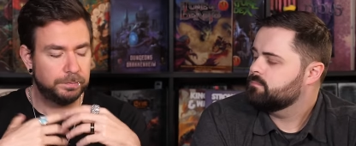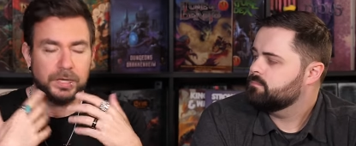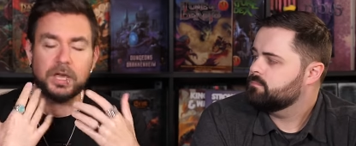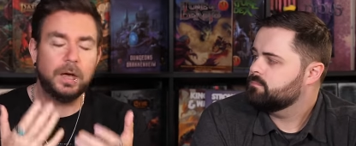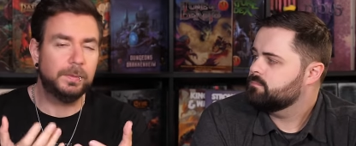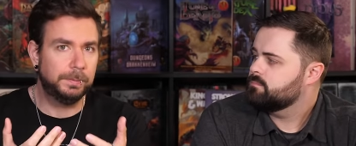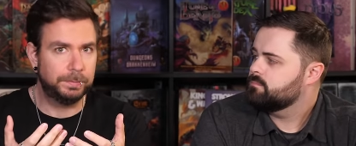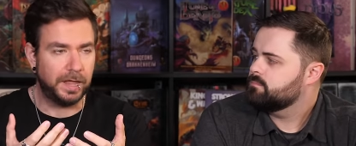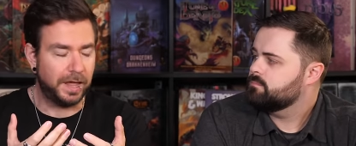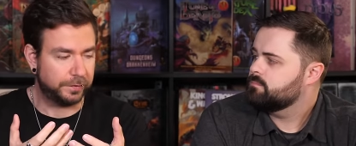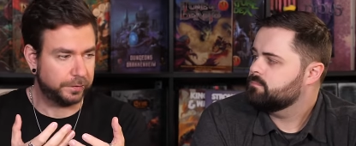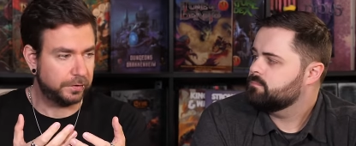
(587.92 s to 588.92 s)
Speaker 1: become a
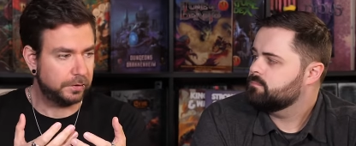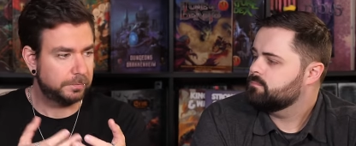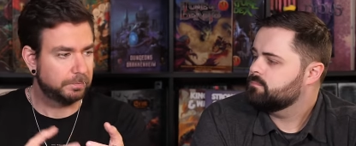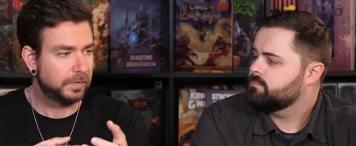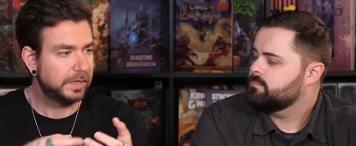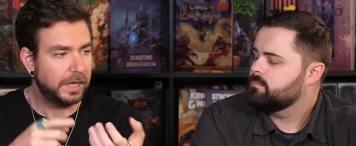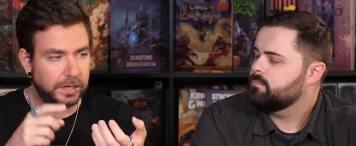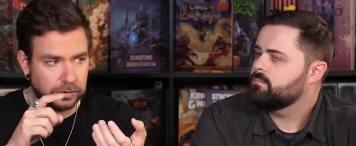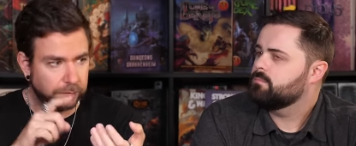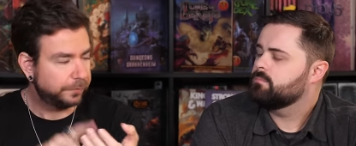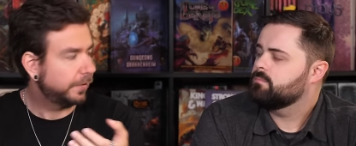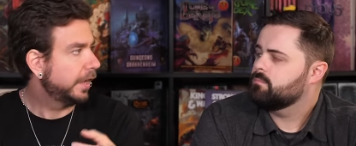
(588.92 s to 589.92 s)
blaster. They get
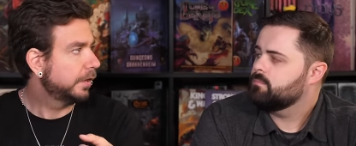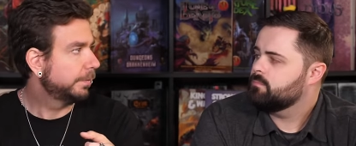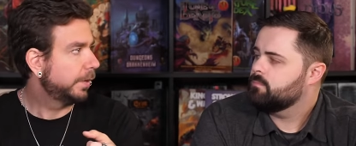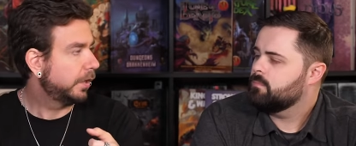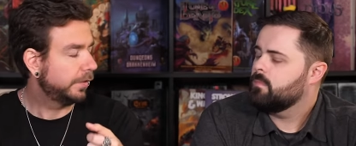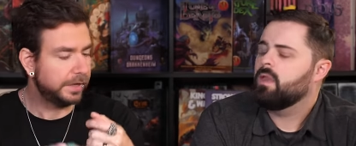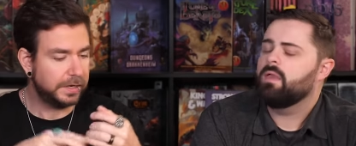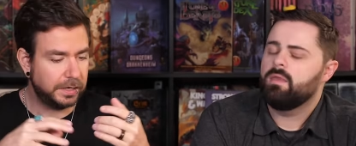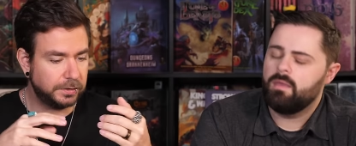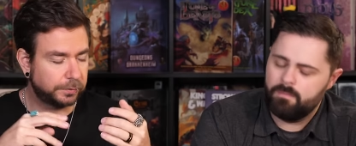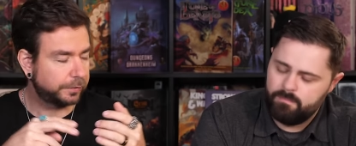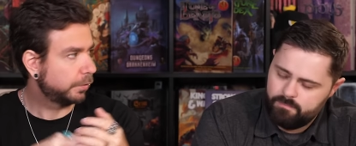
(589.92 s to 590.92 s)
your fireball, they
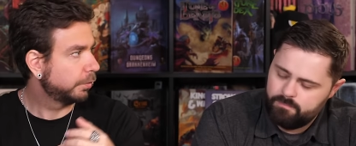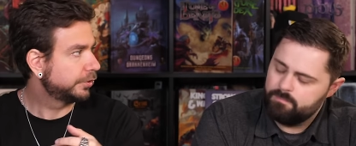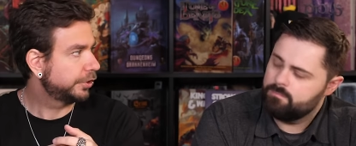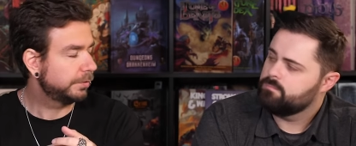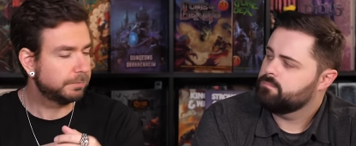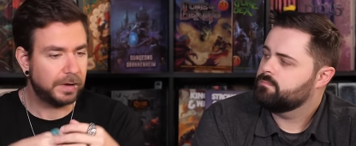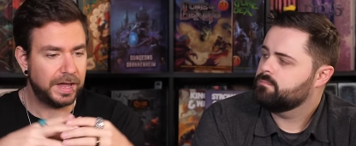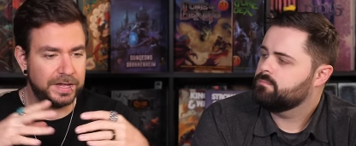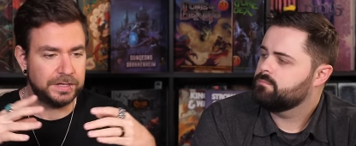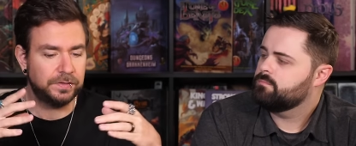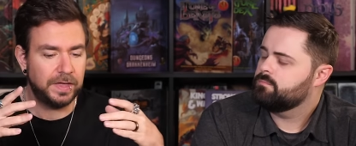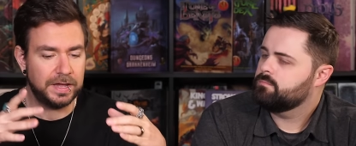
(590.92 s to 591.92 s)
get your scorching
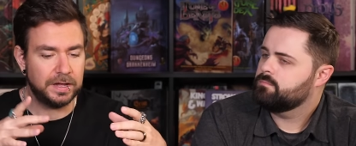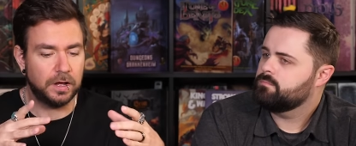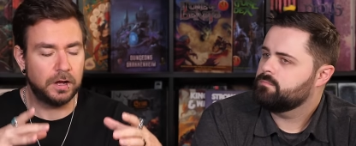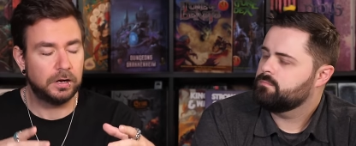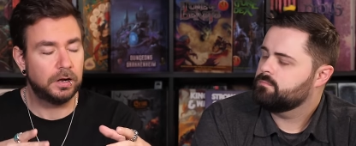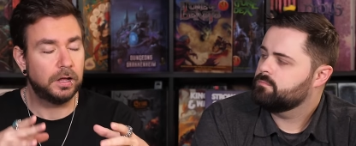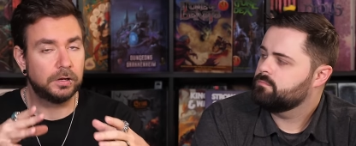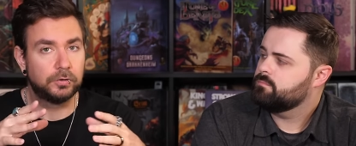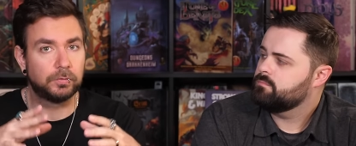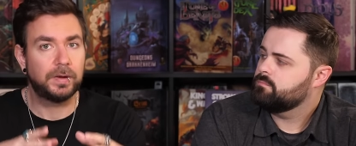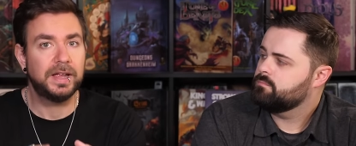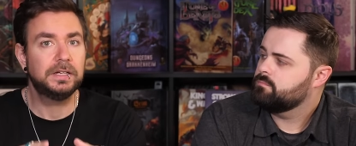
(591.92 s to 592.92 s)
ray. They are a
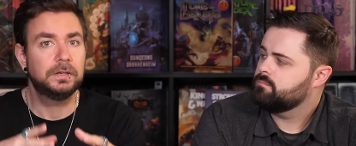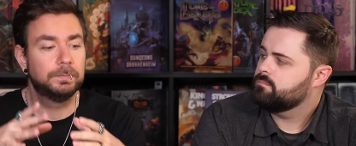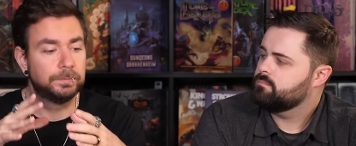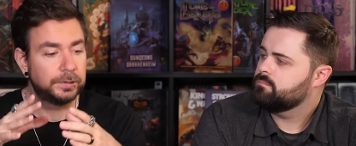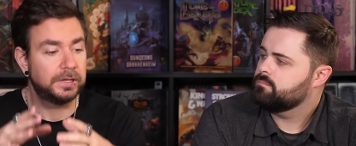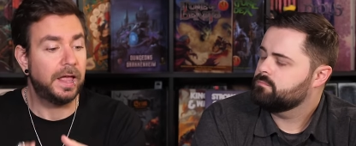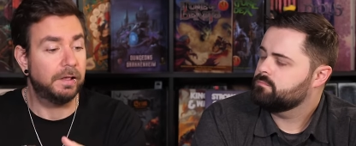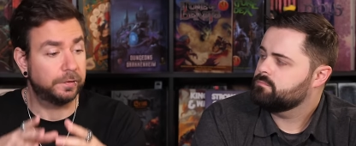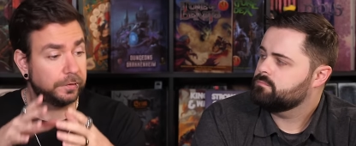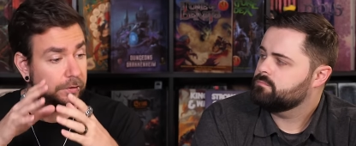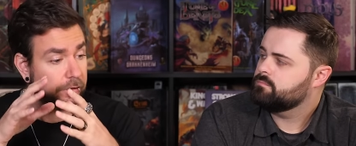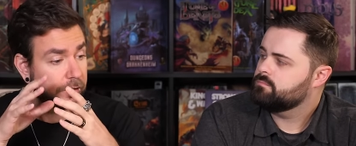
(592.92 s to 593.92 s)
great
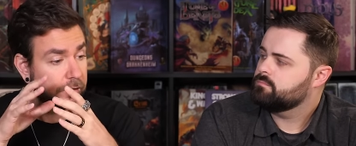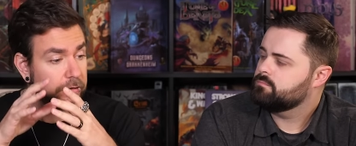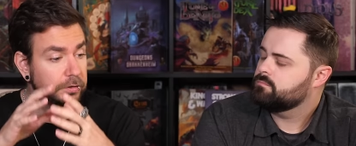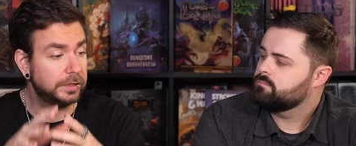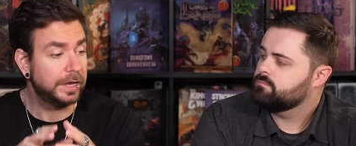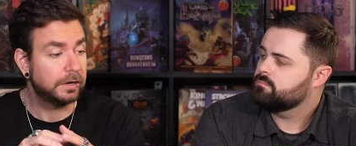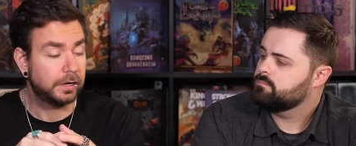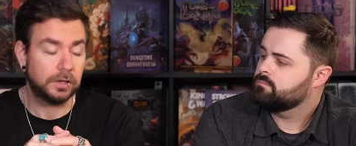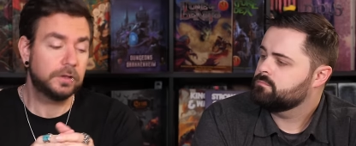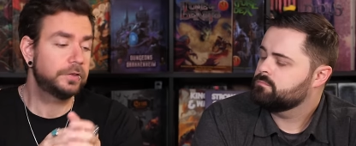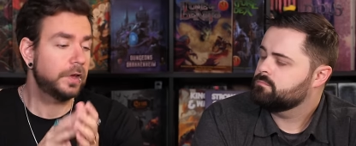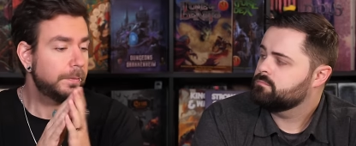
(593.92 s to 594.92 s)
blaster cleric.
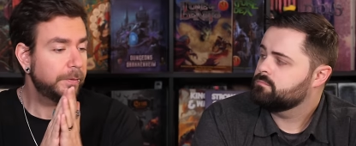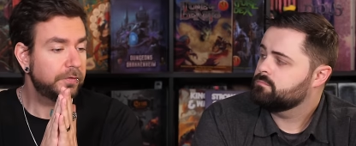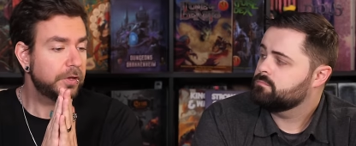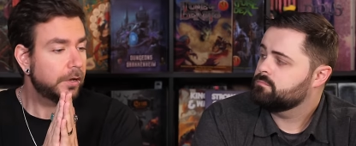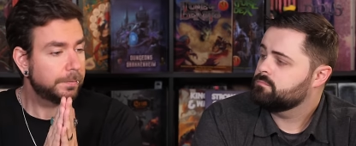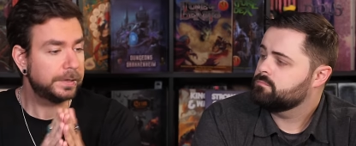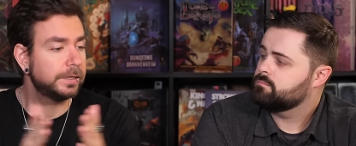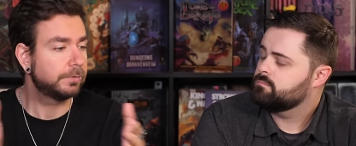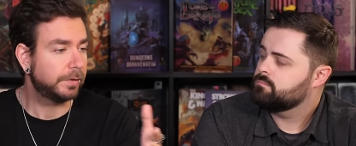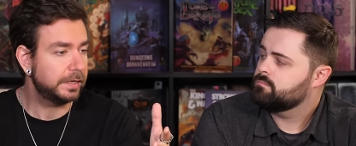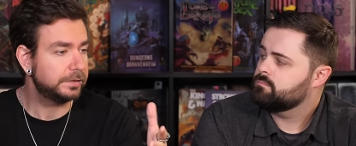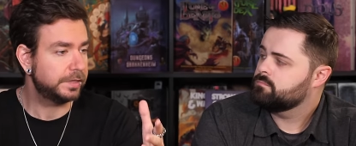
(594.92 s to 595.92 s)
On top of the already
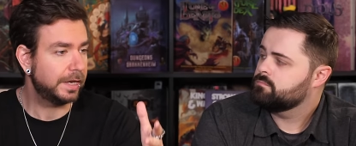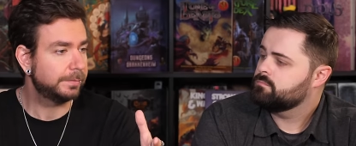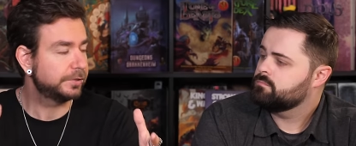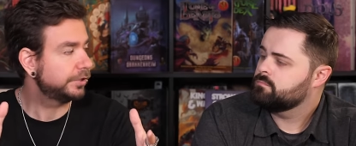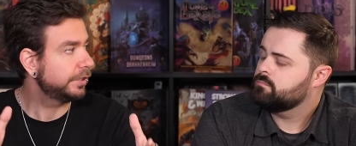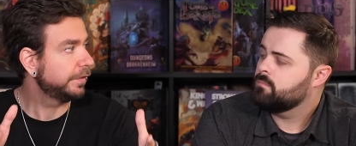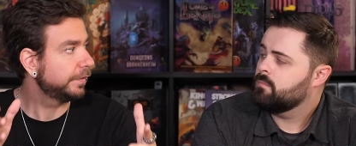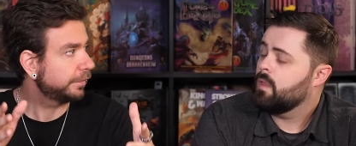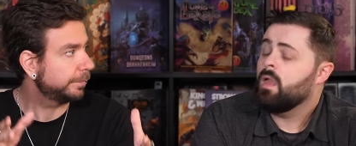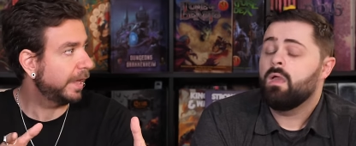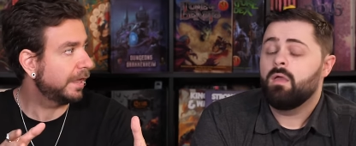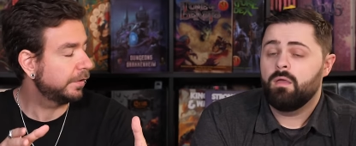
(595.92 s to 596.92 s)
great damage dealing
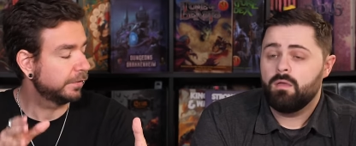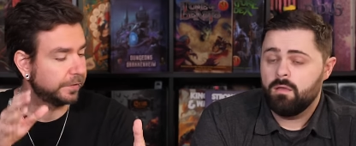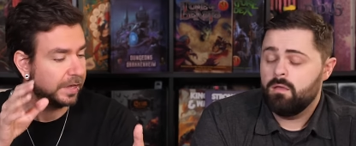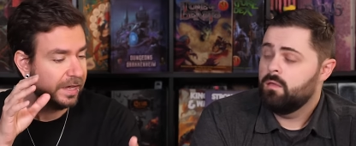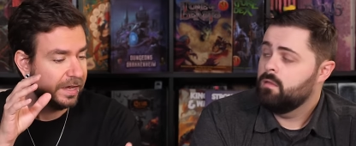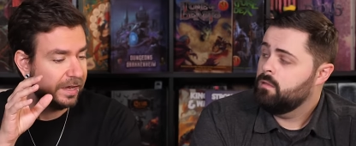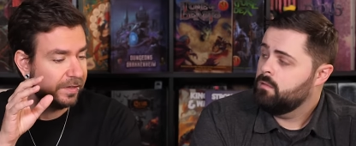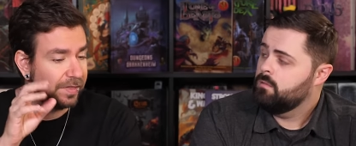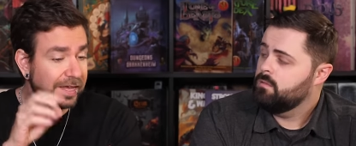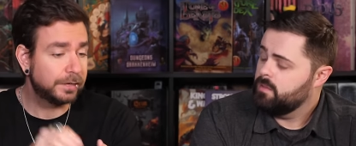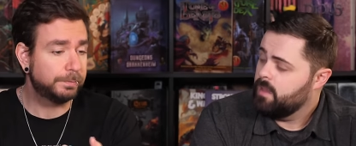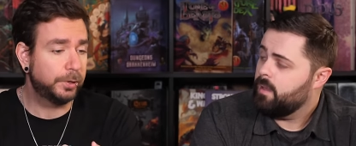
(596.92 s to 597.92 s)
spells,
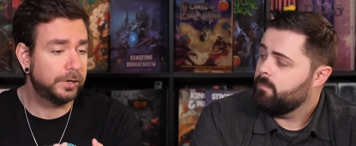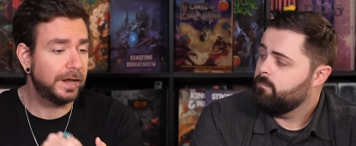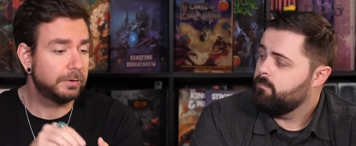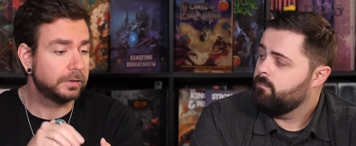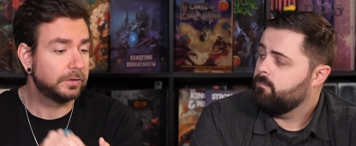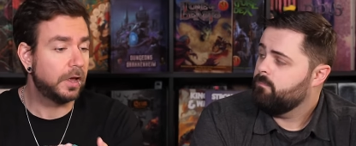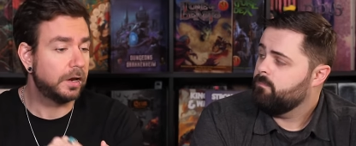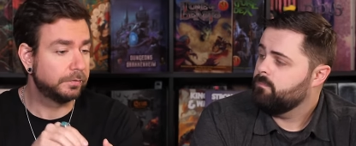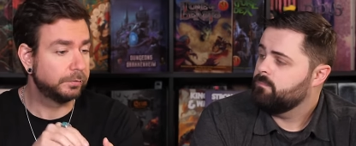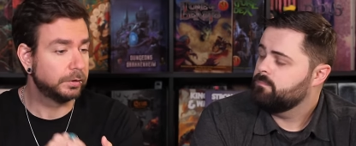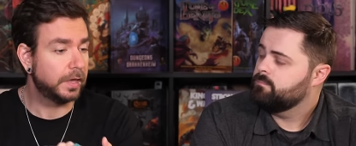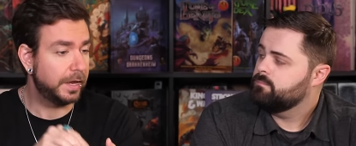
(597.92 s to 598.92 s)
they can yeah. put out a lot
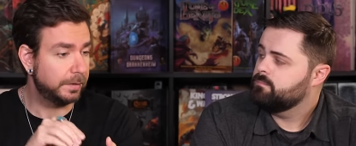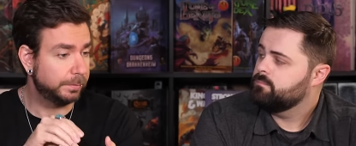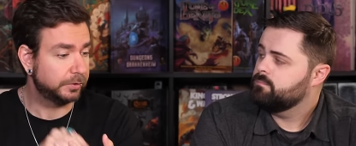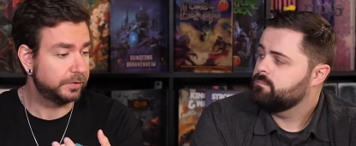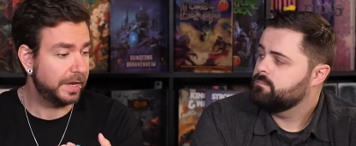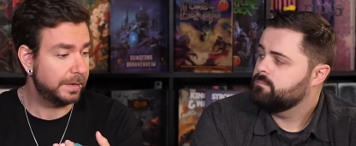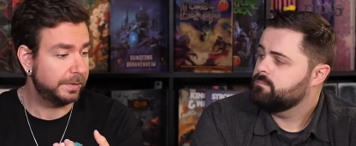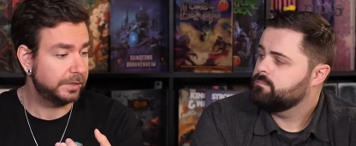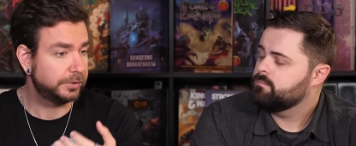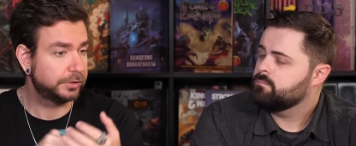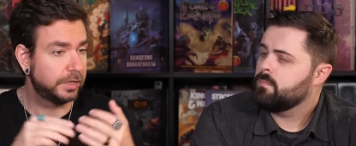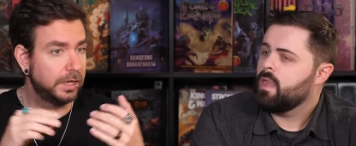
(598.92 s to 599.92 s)
of reliable
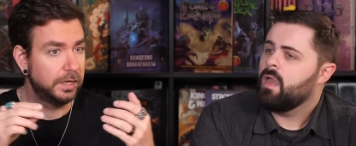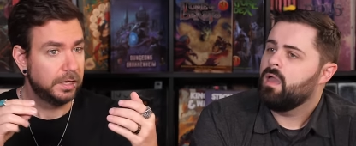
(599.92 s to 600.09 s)
damage.